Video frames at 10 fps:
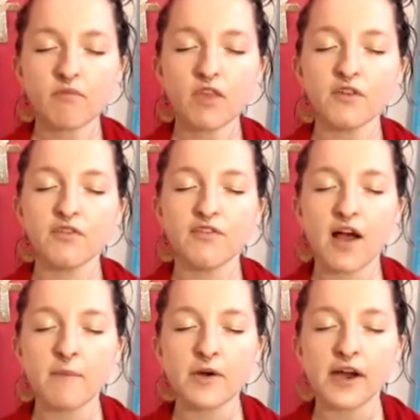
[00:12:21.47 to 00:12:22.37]

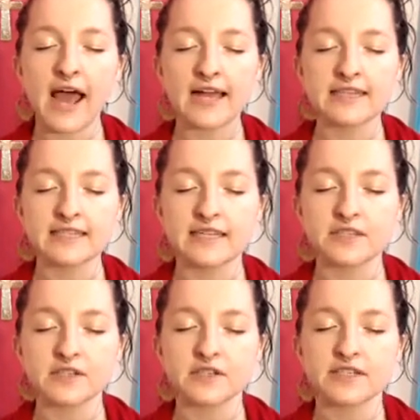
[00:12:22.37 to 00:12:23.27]
from our
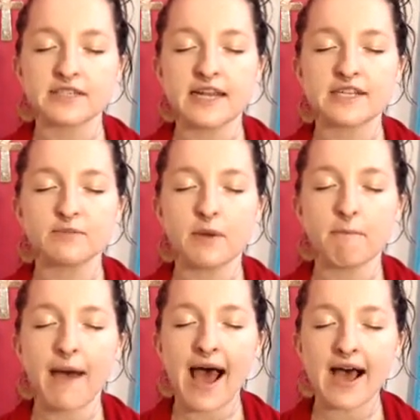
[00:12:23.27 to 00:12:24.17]
ancestors that has been
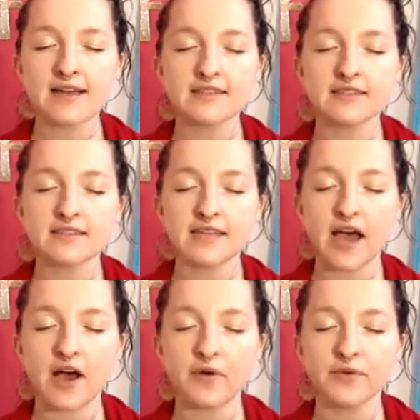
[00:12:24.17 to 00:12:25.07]
passed
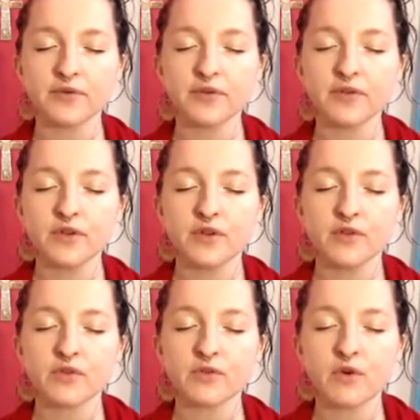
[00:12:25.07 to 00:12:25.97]
down
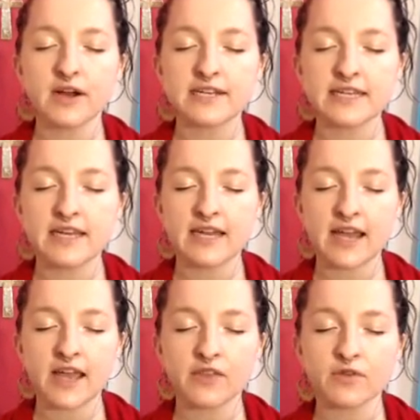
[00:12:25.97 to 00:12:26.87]
through our
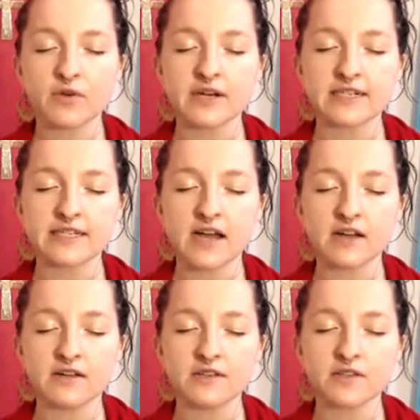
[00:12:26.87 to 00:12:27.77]
DNA, through our
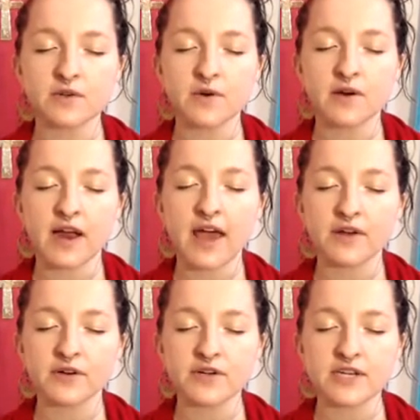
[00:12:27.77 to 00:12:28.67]
cells, through our
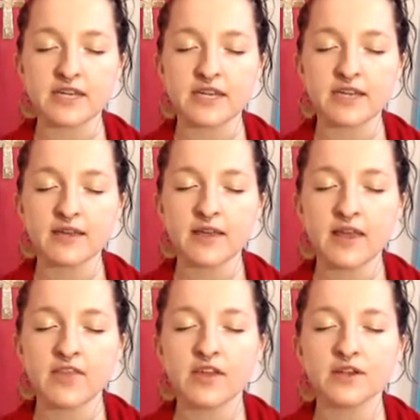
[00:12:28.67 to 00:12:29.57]
energy,
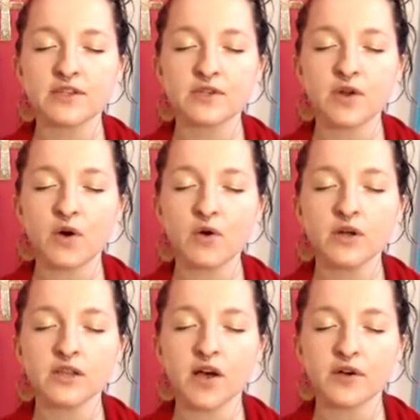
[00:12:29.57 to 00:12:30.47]
that is no
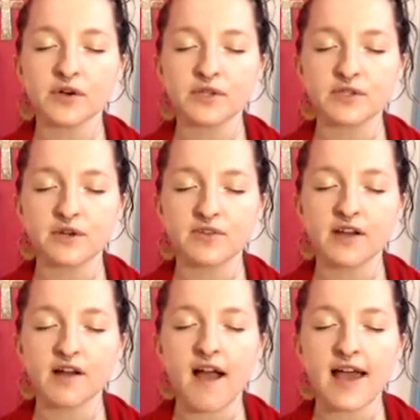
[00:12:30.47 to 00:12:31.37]
longer serving
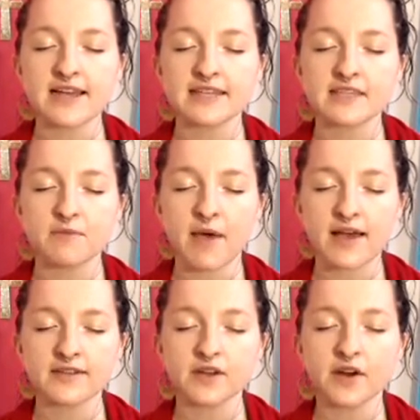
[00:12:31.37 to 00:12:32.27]
our highest and
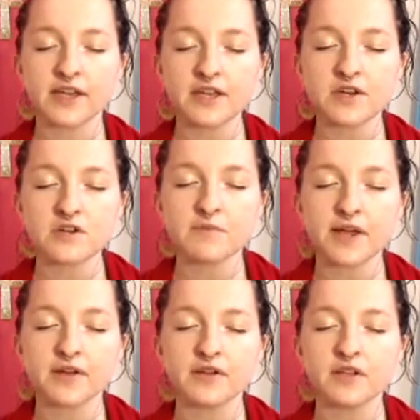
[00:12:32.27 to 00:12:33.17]
best, Archangel
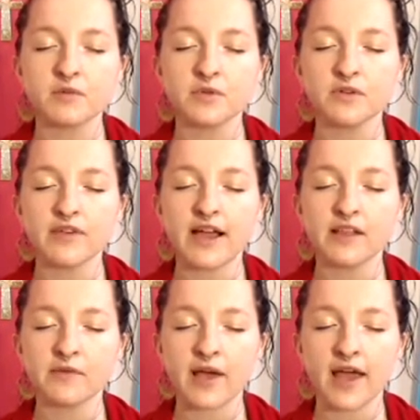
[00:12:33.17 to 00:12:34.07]
Michael in the
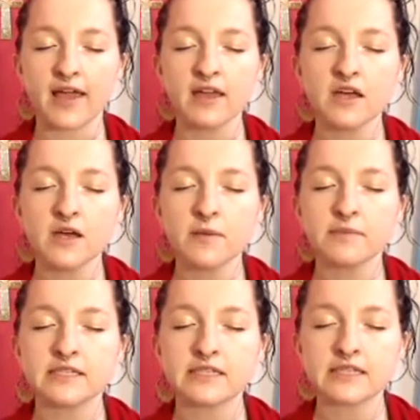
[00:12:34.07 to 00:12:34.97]
blue-violet ray,
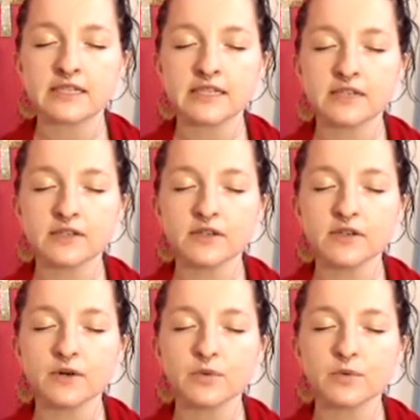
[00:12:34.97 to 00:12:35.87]
please
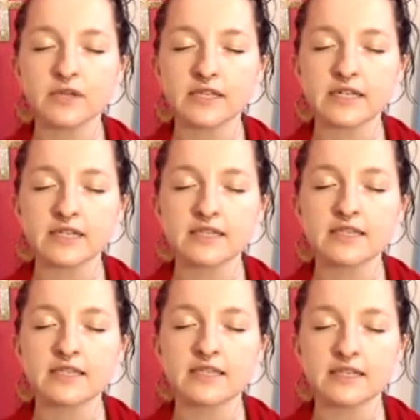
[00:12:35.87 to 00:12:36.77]
clear, release,
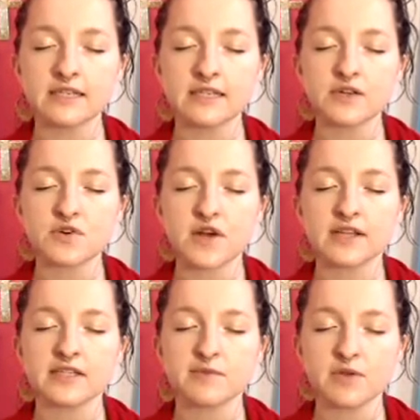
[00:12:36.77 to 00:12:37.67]
delete, and
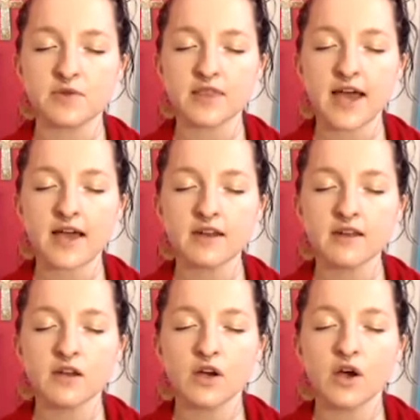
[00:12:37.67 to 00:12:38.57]
transmute that
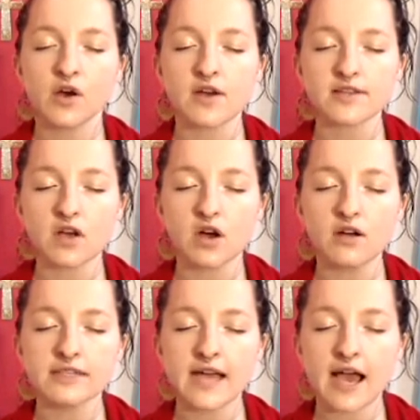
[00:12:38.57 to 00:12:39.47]
across
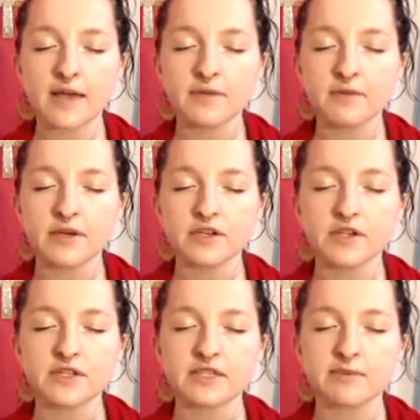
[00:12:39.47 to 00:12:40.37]
all time,
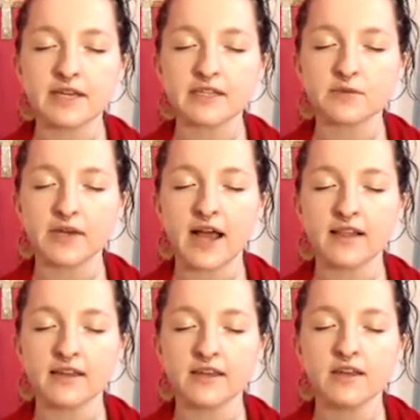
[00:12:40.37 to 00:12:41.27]
dimension, space,
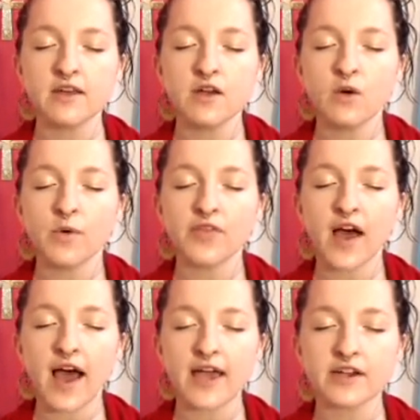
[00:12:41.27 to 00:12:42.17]
reality, with the
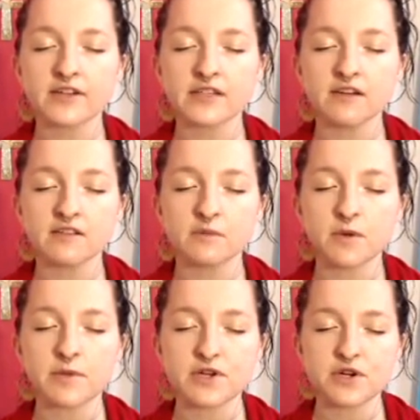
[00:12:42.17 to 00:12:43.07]
higher self's
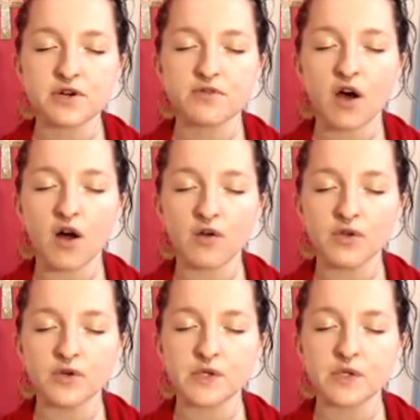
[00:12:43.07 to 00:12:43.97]
permission of all
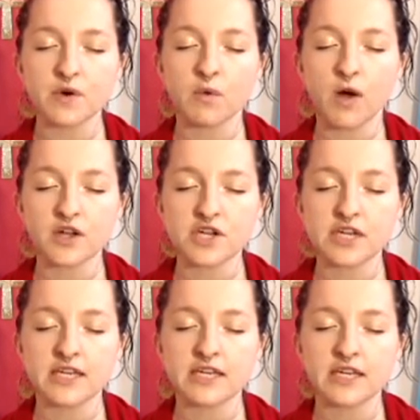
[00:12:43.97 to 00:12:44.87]
those who are
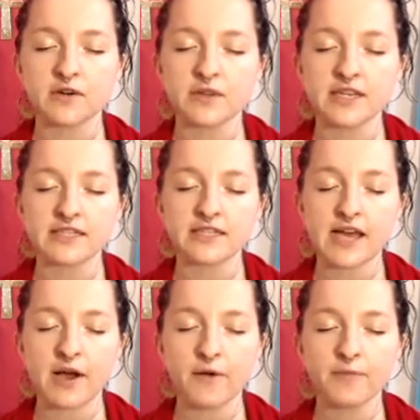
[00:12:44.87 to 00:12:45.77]
watching and here with us now.